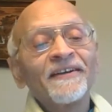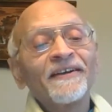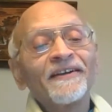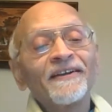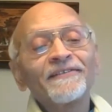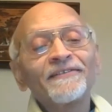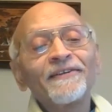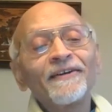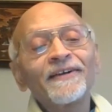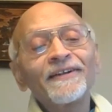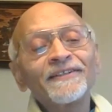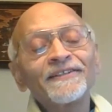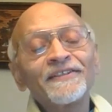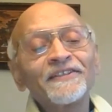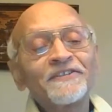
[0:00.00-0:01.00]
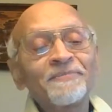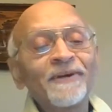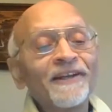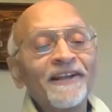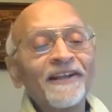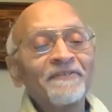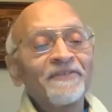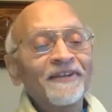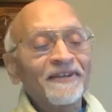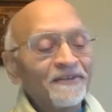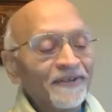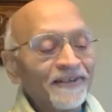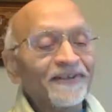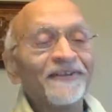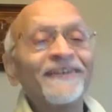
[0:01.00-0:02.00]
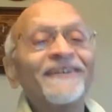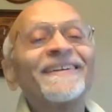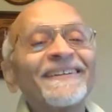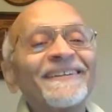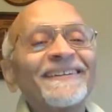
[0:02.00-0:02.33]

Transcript: And as long as she's smiling, we are doing good.